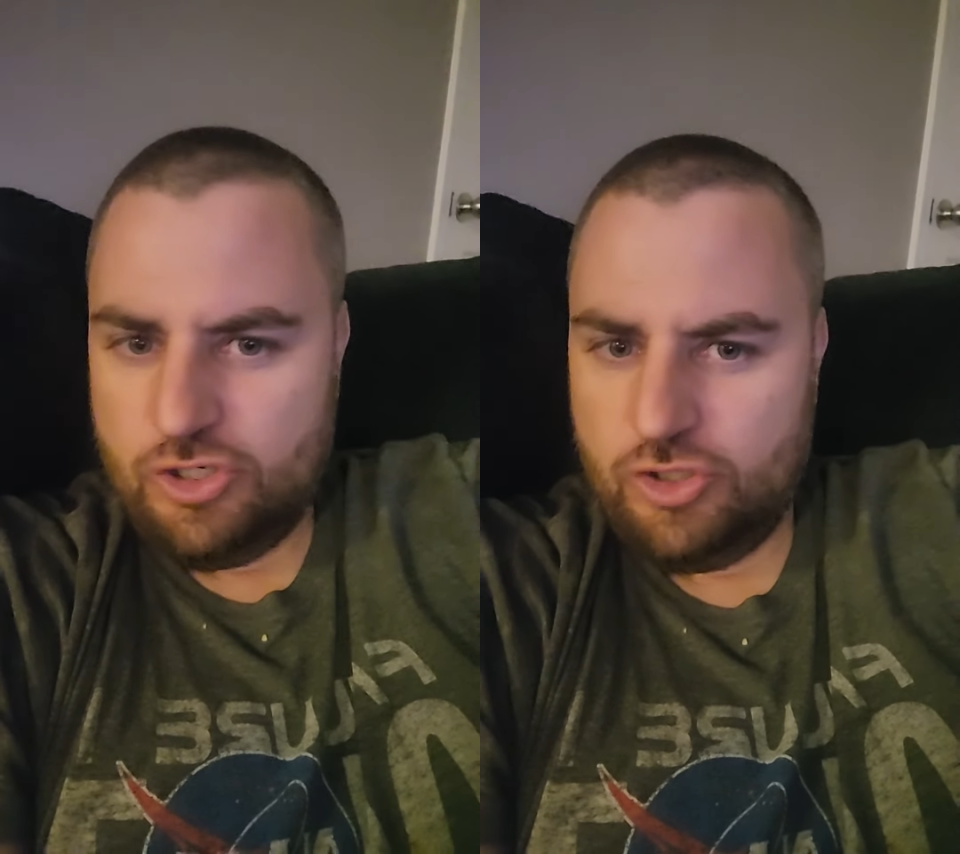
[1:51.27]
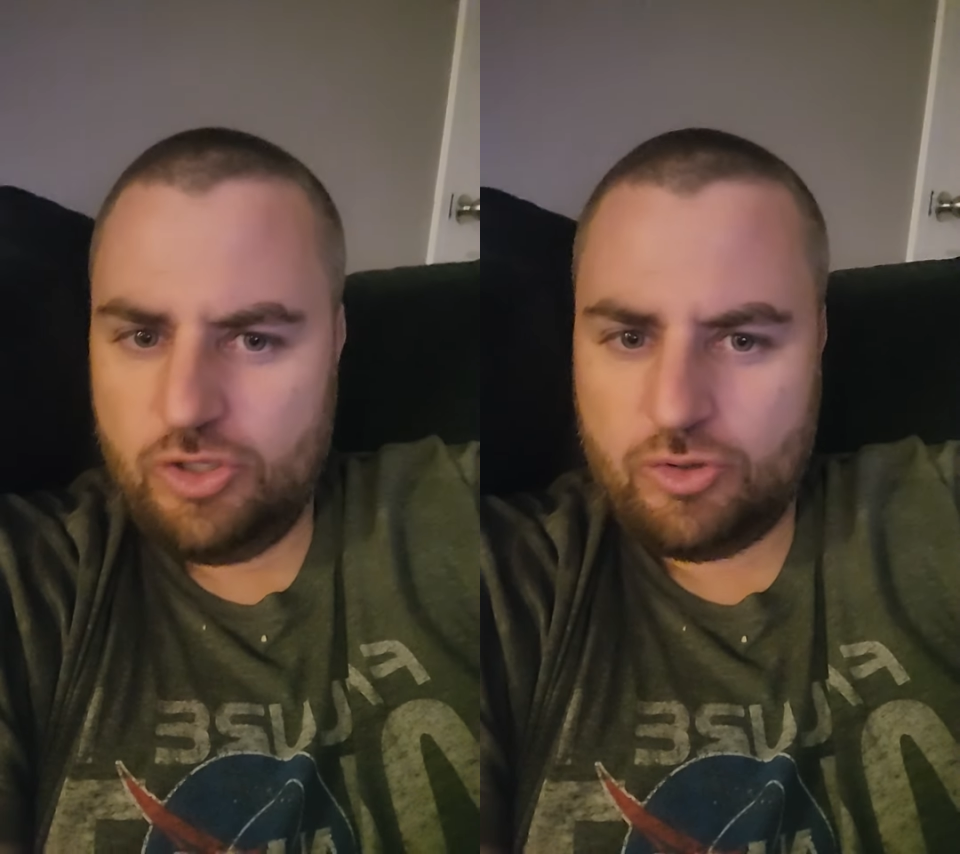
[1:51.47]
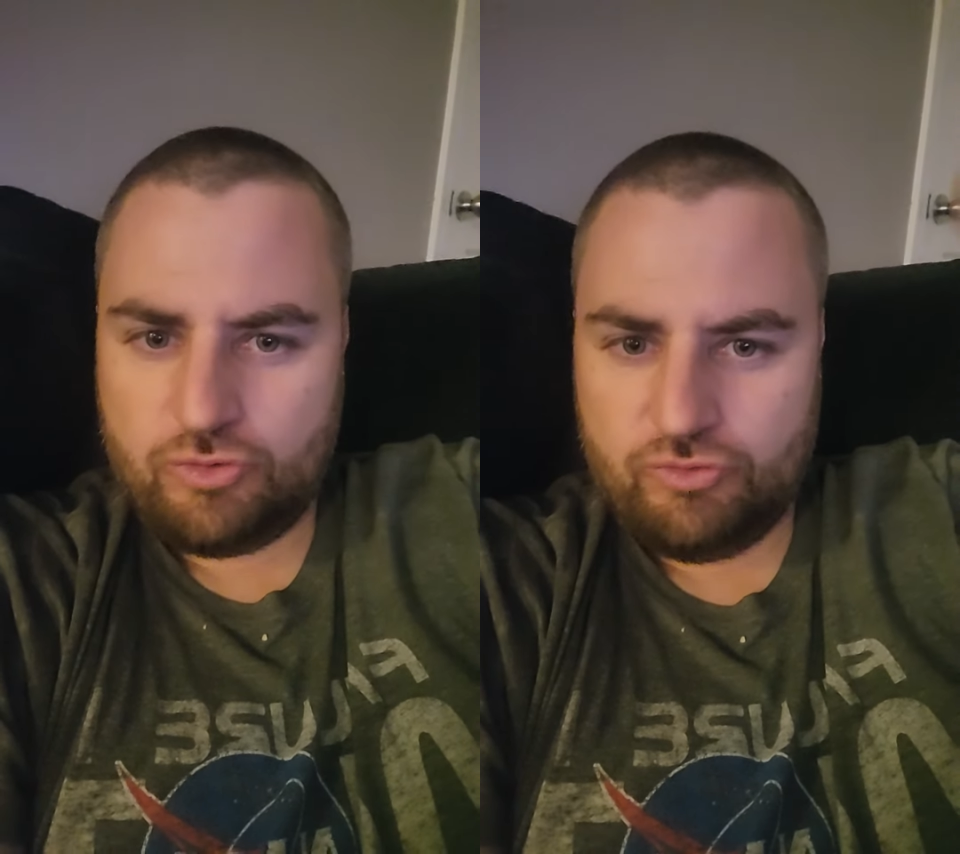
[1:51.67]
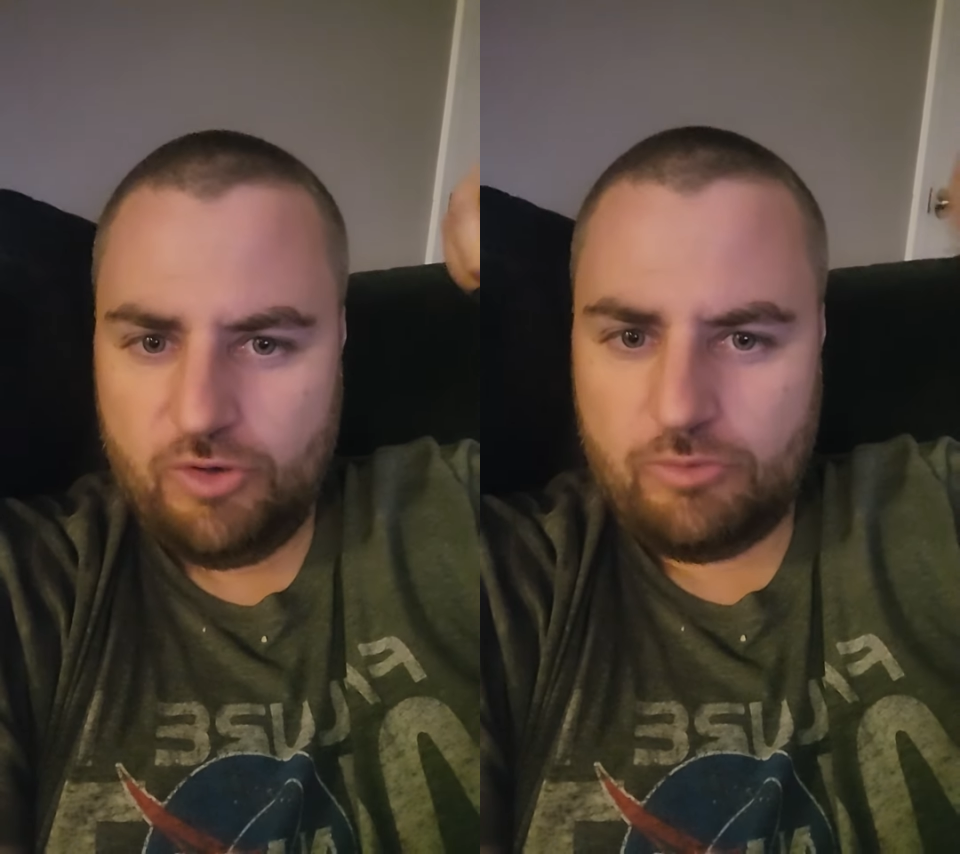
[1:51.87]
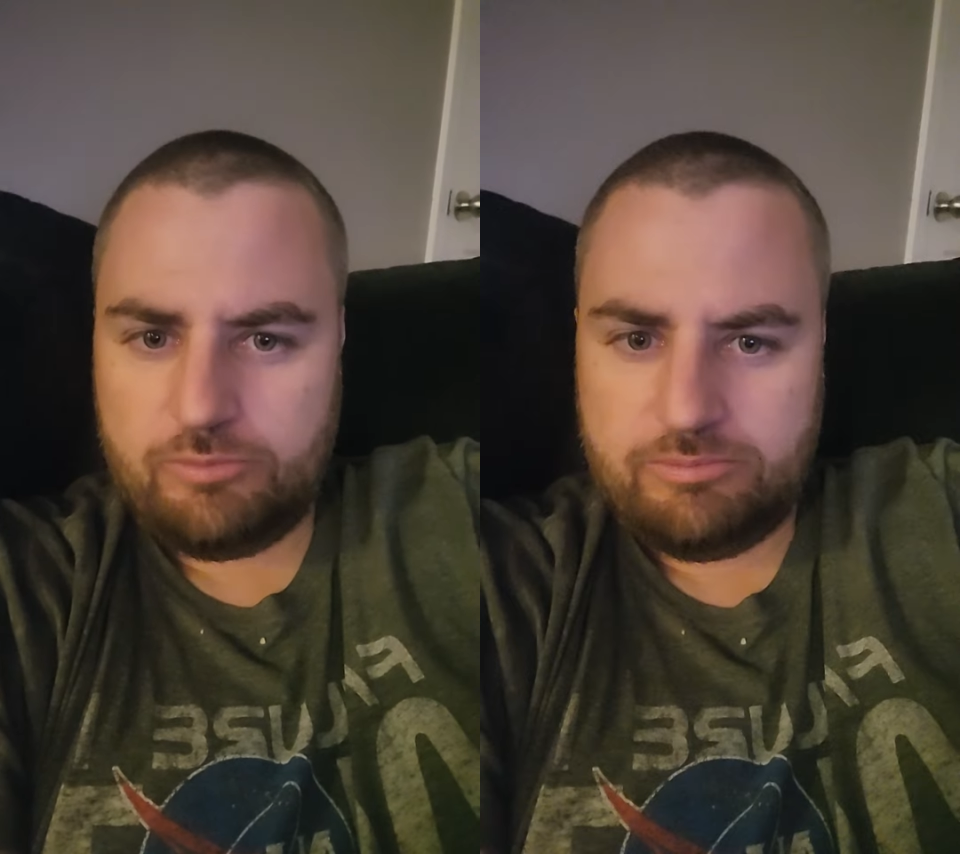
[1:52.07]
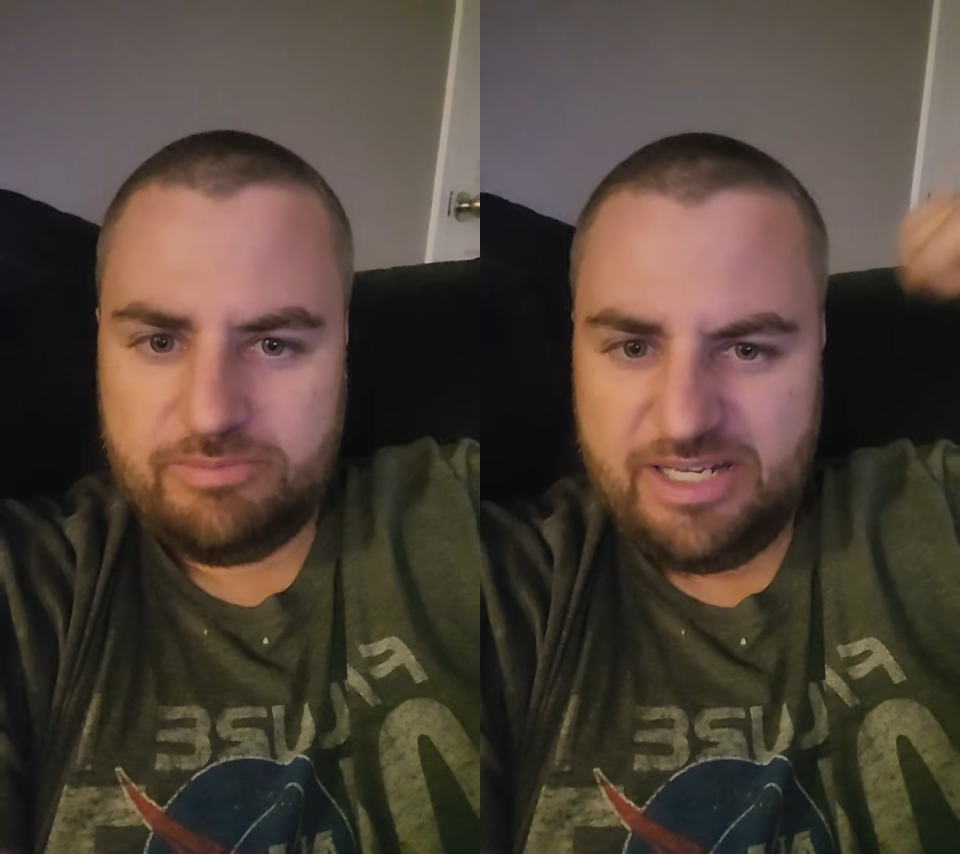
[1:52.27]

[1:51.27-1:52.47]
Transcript: do those rope